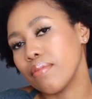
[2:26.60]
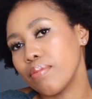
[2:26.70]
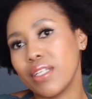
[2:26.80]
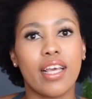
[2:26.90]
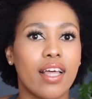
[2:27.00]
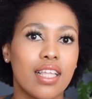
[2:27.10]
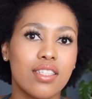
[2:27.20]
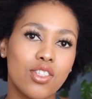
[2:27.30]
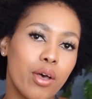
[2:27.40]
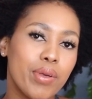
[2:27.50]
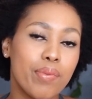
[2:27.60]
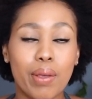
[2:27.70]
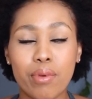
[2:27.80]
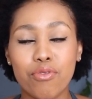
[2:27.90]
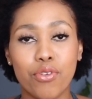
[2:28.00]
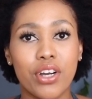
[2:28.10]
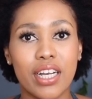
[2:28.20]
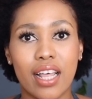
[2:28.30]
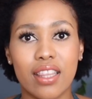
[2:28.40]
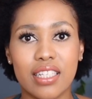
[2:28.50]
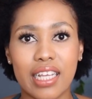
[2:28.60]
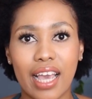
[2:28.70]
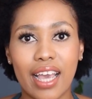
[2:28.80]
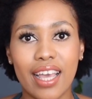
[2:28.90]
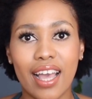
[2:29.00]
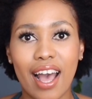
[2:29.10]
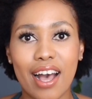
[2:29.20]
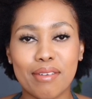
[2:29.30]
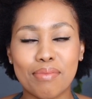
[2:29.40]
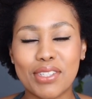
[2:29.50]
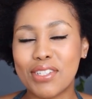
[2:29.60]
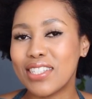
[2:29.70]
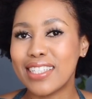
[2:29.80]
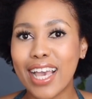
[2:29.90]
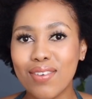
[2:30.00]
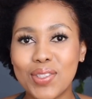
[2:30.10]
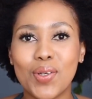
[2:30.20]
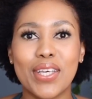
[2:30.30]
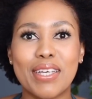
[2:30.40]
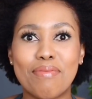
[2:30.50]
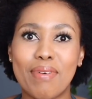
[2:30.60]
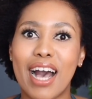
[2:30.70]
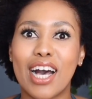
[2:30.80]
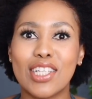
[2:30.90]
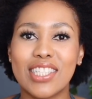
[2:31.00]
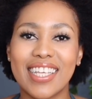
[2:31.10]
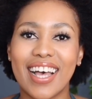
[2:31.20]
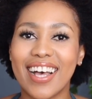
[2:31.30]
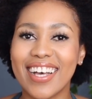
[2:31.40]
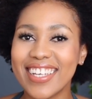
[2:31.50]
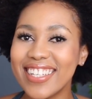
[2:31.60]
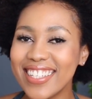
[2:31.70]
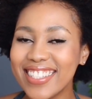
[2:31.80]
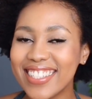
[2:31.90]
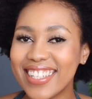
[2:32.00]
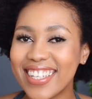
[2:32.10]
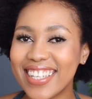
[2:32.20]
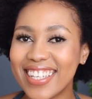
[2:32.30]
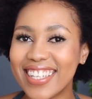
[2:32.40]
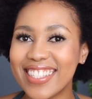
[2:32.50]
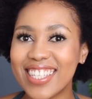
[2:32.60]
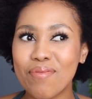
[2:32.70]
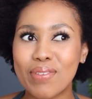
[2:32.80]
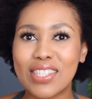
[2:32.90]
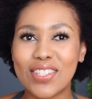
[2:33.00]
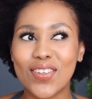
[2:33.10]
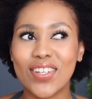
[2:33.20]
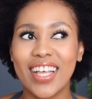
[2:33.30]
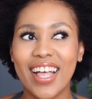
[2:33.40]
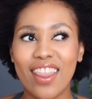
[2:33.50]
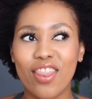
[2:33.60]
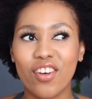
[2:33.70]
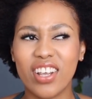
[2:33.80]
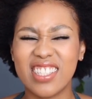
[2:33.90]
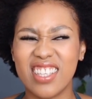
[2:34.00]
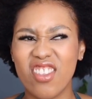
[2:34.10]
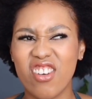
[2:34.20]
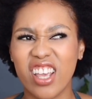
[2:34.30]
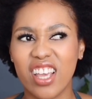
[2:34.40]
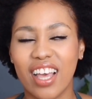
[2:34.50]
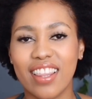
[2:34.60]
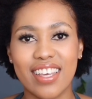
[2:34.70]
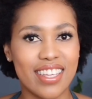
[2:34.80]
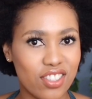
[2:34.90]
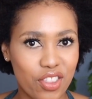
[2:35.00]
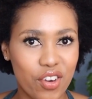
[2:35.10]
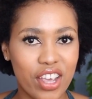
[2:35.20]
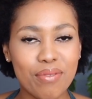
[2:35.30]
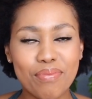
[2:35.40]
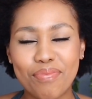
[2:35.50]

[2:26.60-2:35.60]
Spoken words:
But yeah, that's a topic maybe for another day. So today we're talking about conditioners, episode 3. Is it 3? I think it's 3.